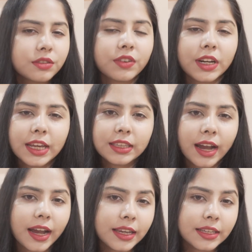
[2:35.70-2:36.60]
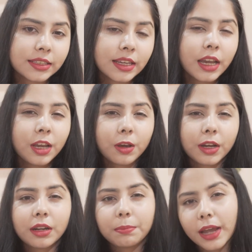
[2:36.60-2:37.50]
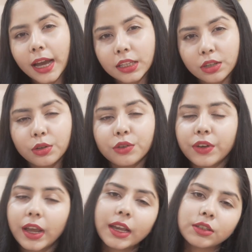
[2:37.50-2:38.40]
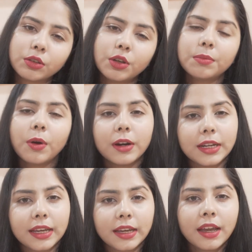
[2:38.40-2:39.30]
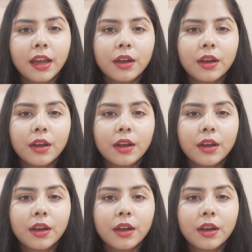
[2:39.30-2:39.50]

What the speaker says: very nice. You can apply this on your face, on your body.